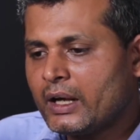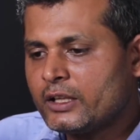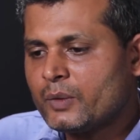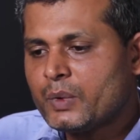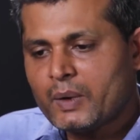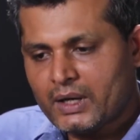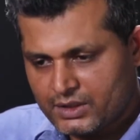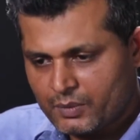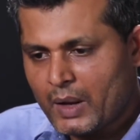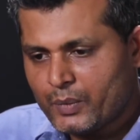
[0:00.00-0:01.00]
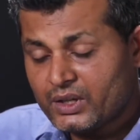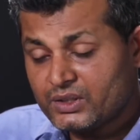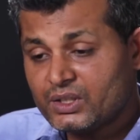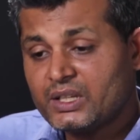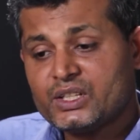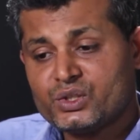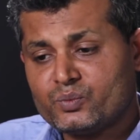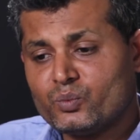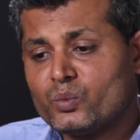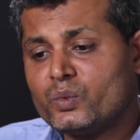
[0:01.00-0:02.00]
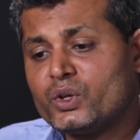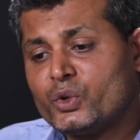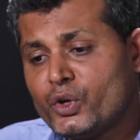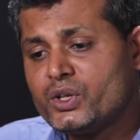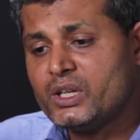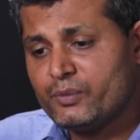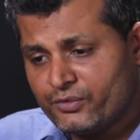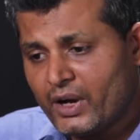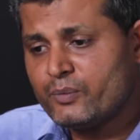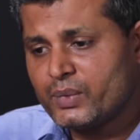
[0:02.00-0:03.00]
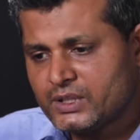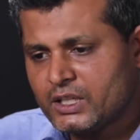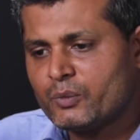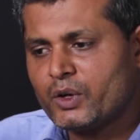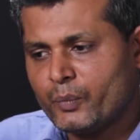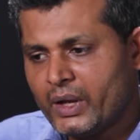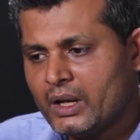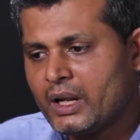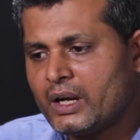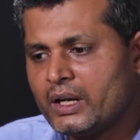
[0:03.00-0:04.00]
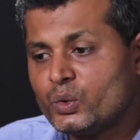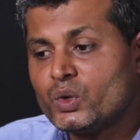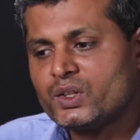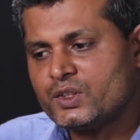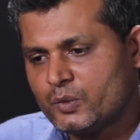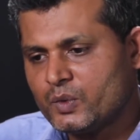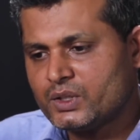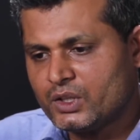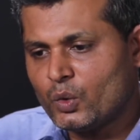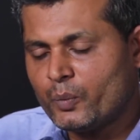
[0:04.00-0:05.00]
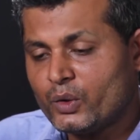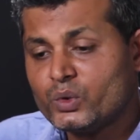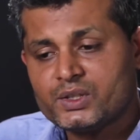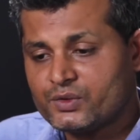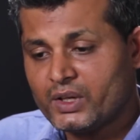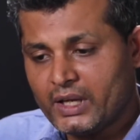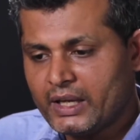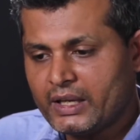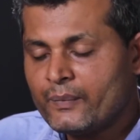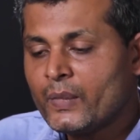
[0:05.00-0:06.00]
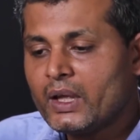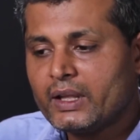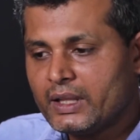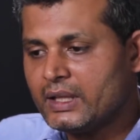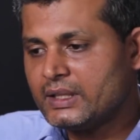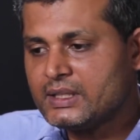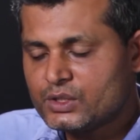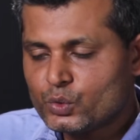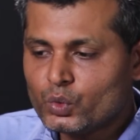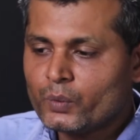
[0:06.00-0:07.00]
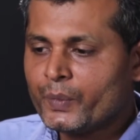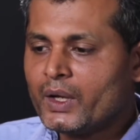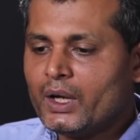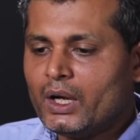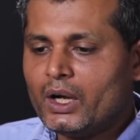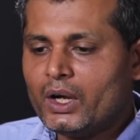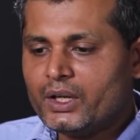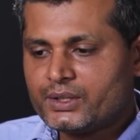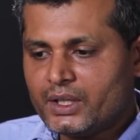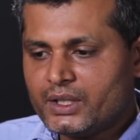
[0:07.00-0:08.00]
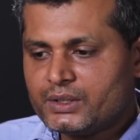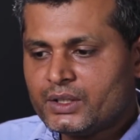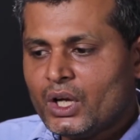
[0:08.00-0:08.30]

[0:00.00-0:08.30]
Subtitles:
the prevalence of hypertension is 25% among men and 23% among women, which is very high than these two studies.